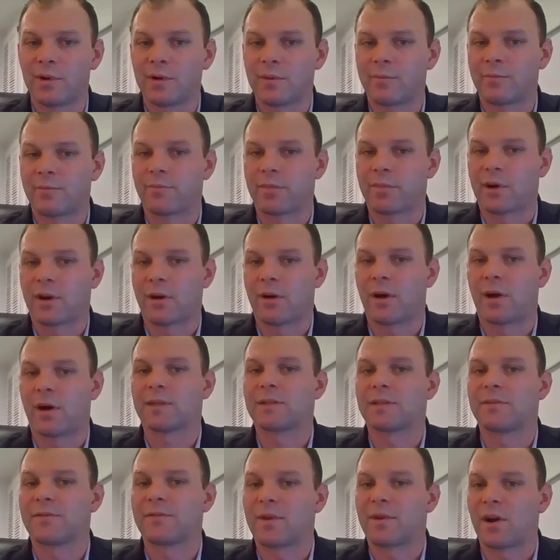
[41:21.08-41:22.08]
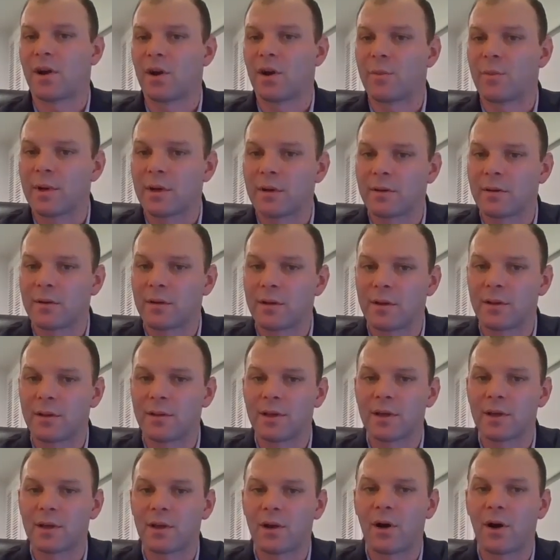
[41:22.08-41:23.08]
put a cost of carbon
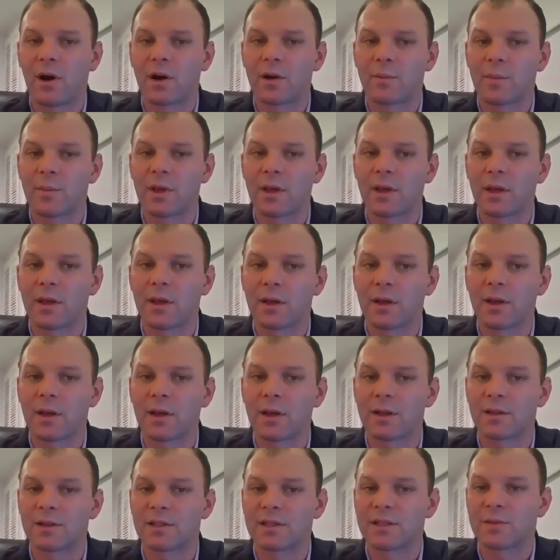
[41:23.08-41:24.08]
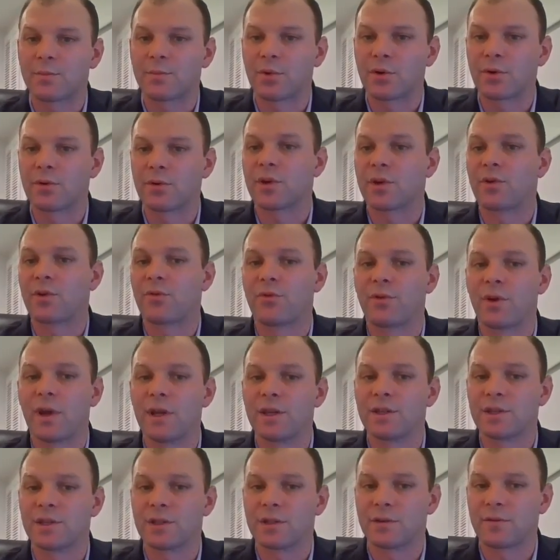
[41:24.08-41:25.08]
in the economy and spur the
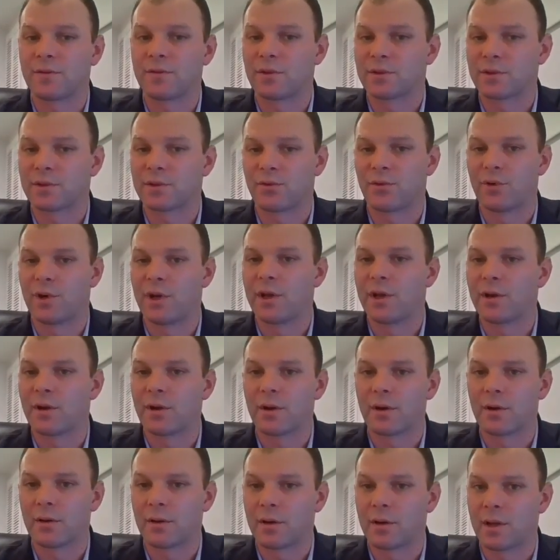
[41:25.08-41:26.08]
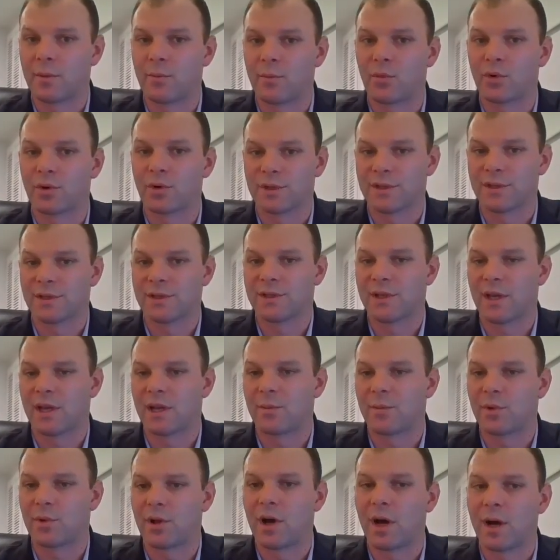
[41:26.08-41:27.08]
creation of those greener and more
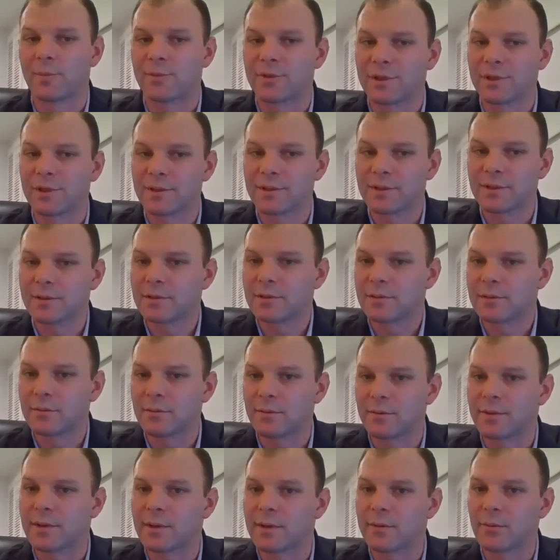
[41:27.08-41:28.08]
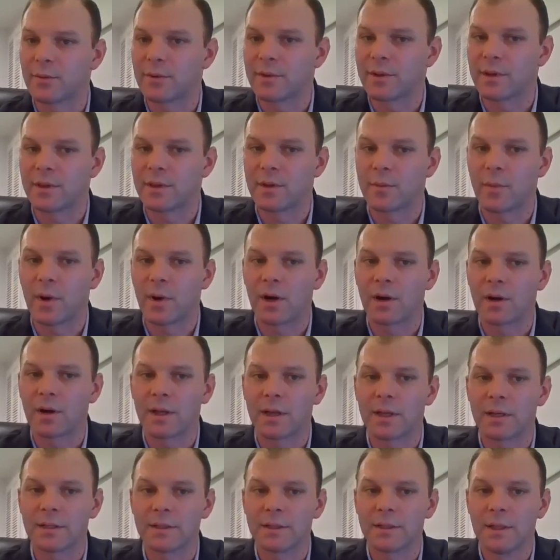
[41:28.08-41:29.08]
sustainable options within the
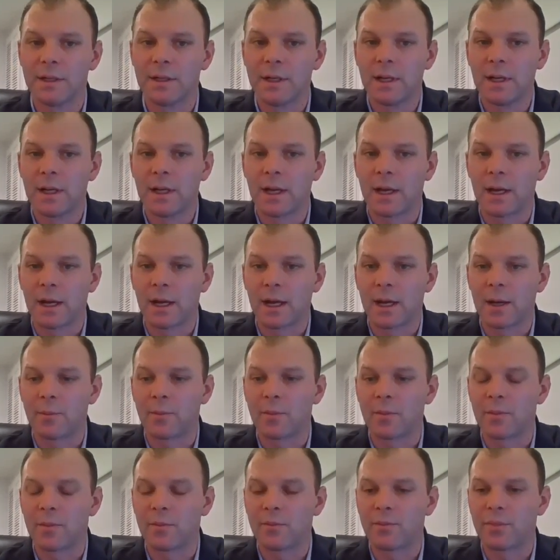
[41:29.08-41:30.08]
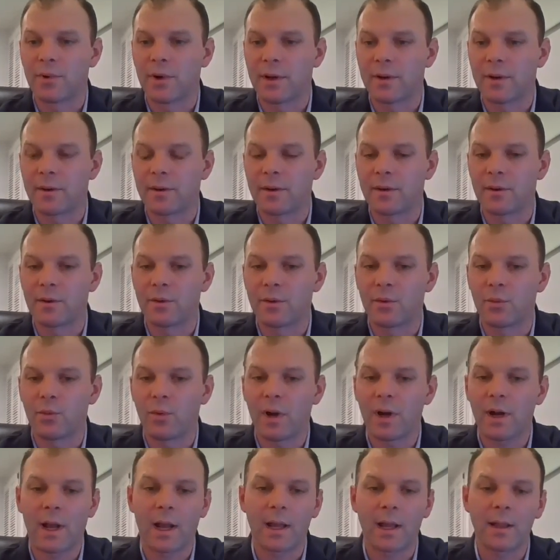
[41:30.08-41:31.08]
market. But the
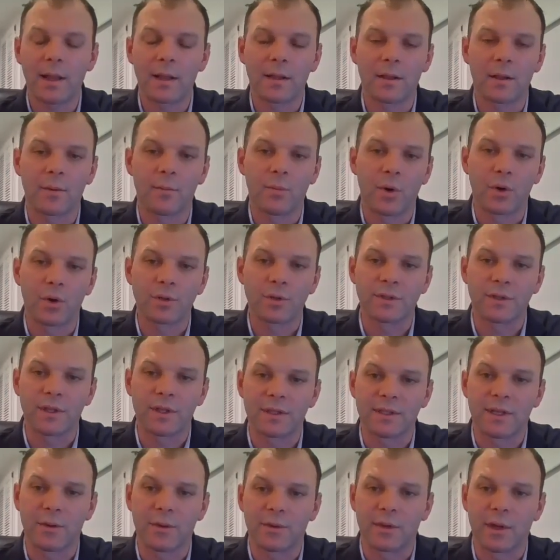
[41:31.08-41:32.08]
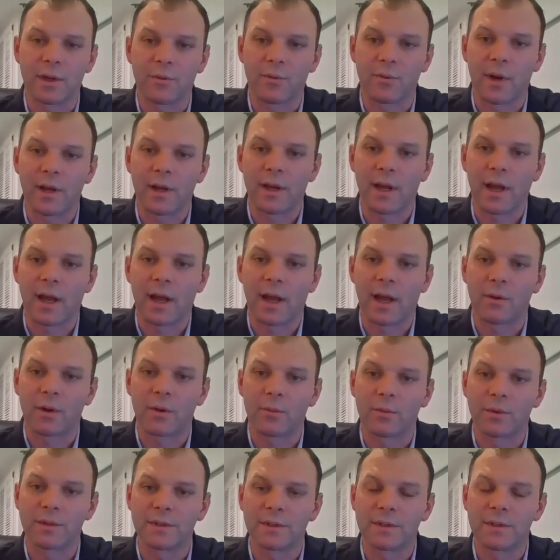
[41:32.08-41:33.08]
one I like the most that's out there right now,
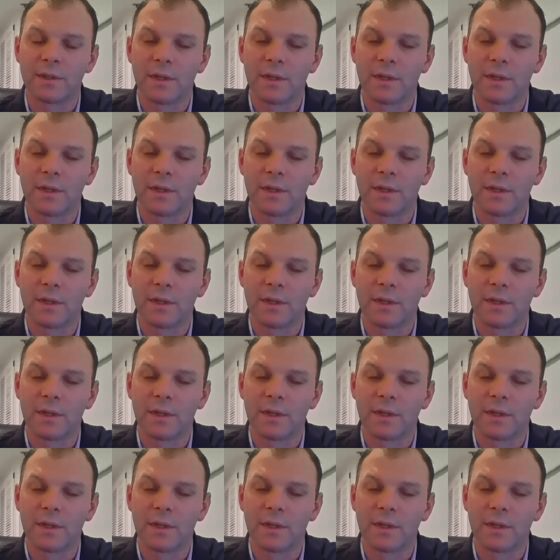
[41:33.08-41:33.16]
and